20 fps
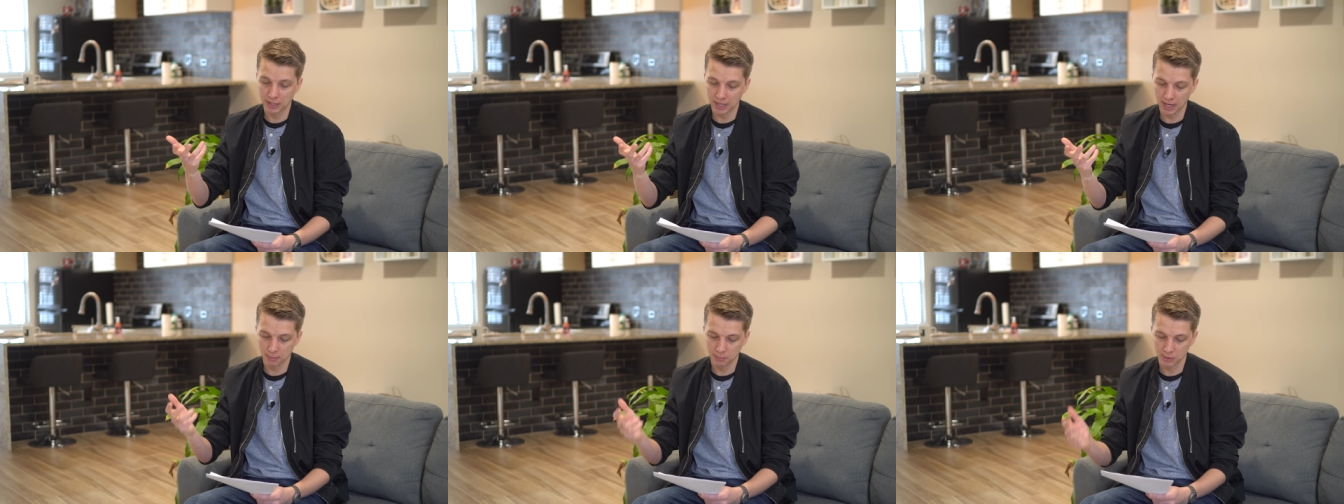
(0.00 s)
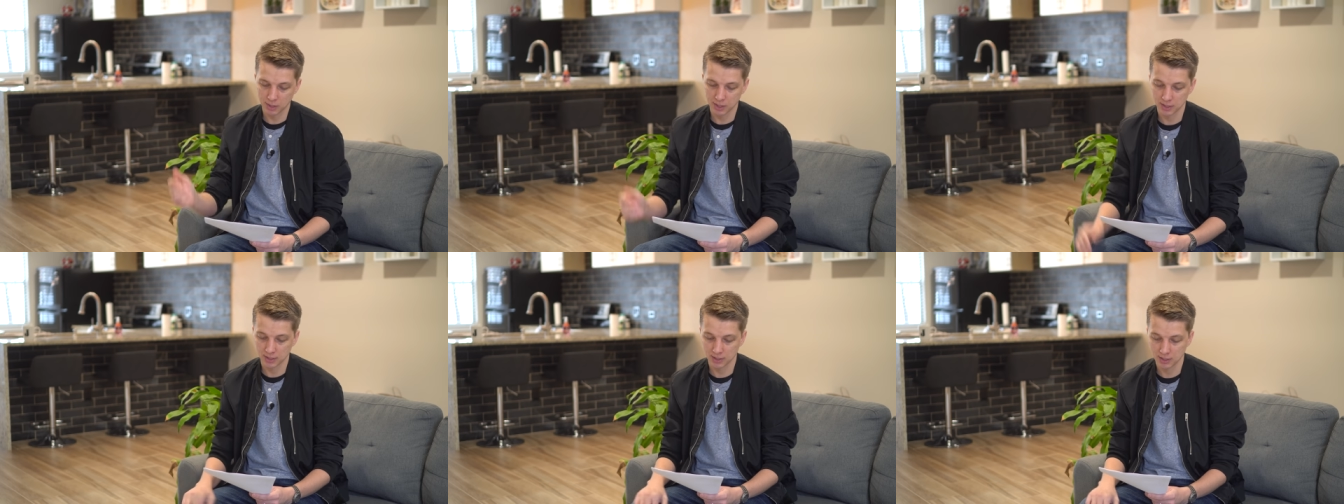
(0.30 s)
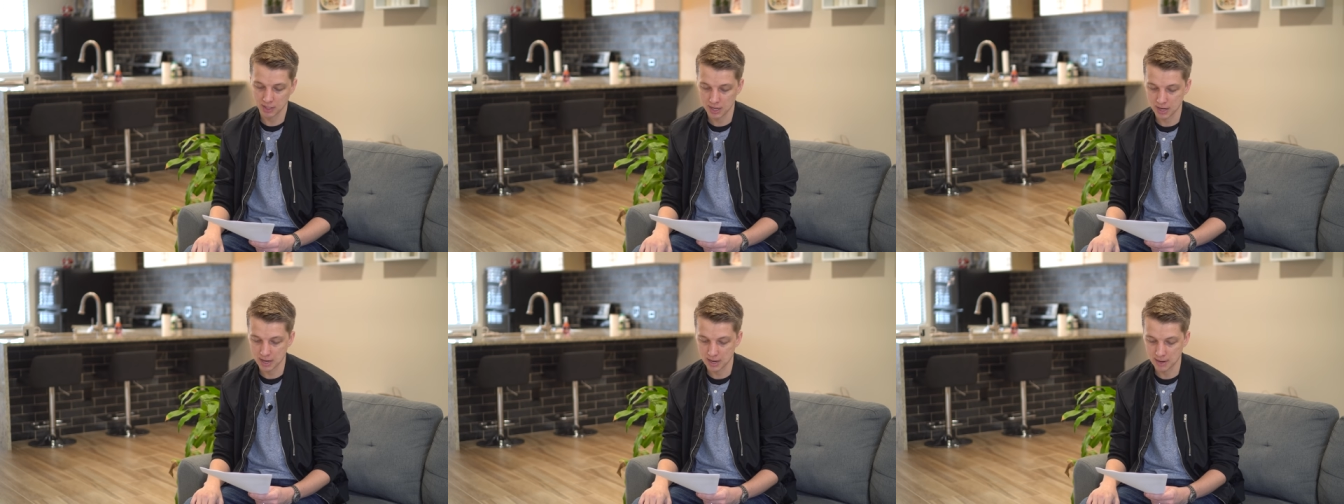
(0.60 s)

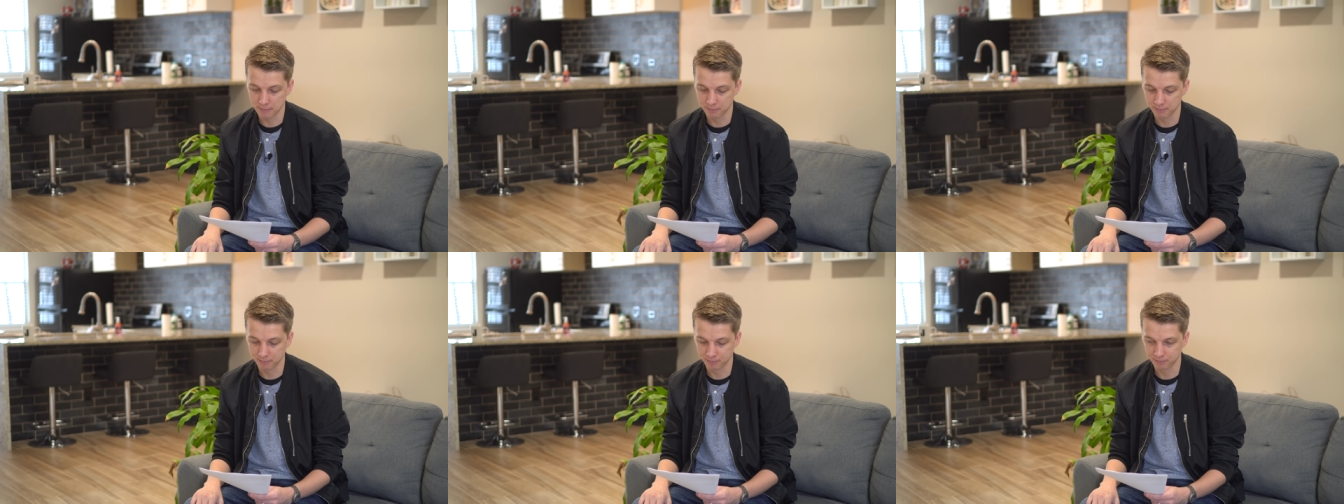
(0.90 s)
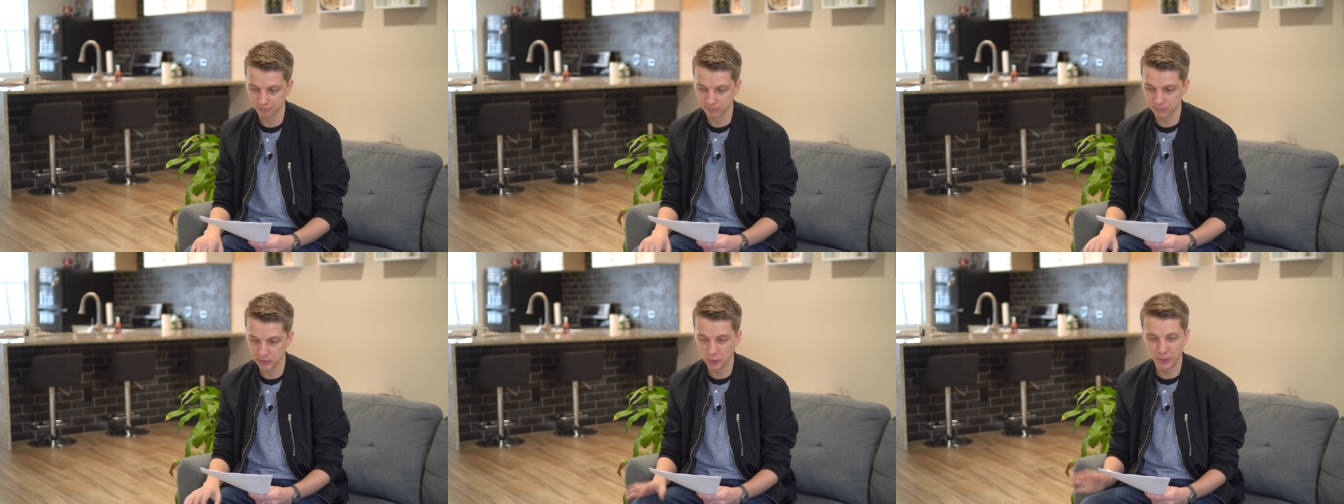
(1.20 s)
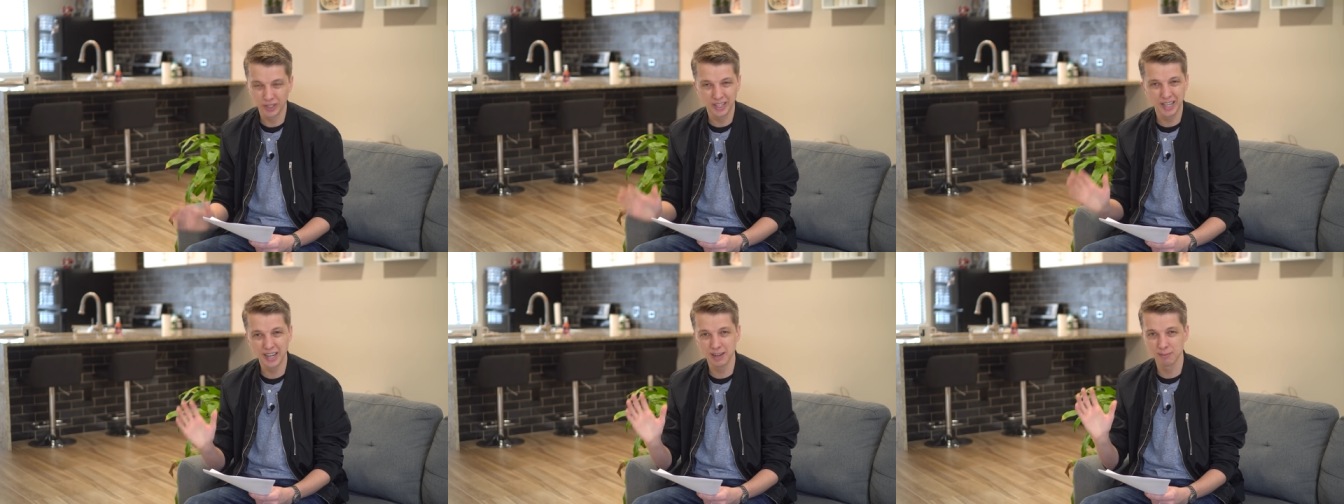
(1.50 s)
camera. Um,
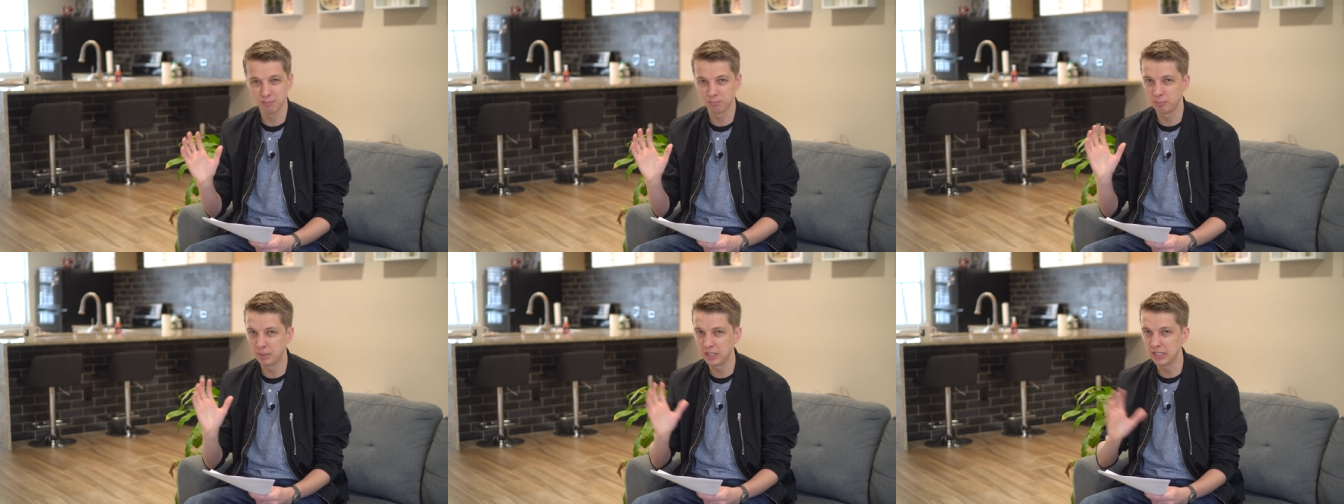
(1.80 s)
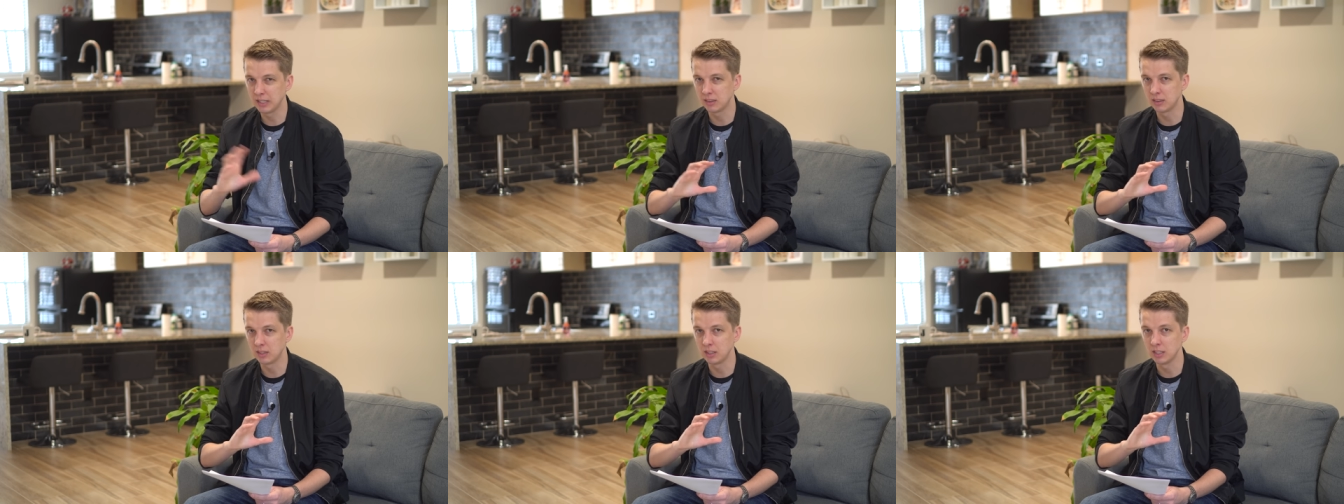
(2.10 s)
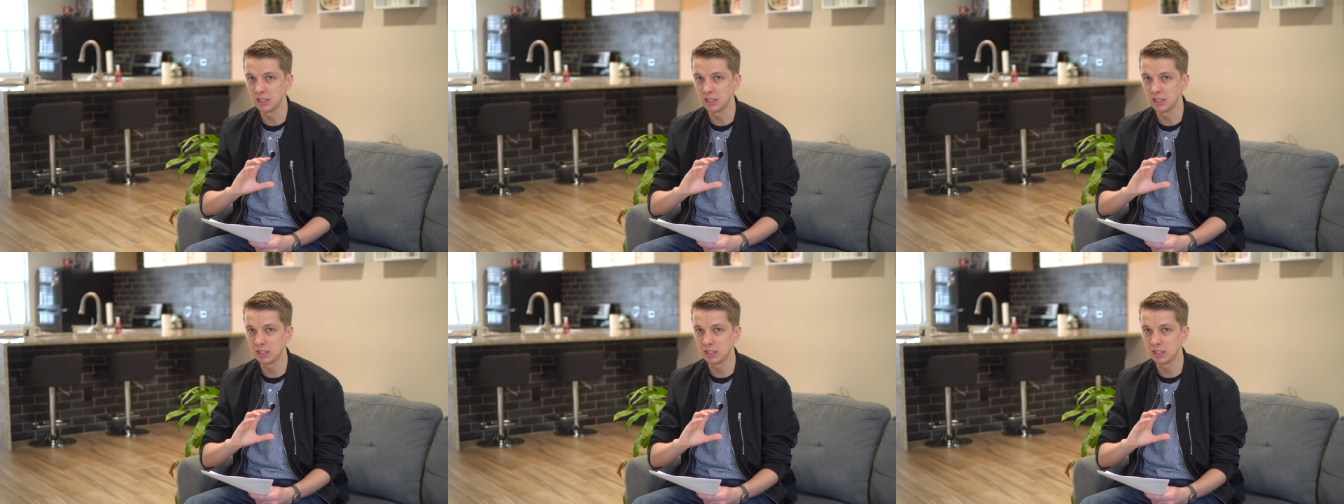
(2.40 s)
you can't beat